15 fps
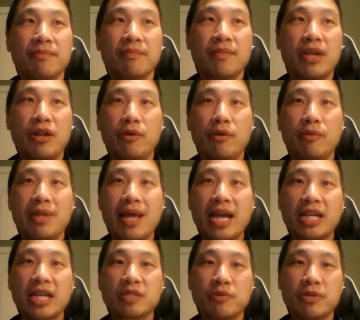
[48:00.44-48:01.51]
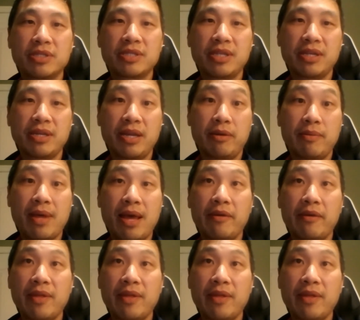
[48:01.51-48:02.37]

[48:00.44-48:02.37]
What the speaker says: the experts, the health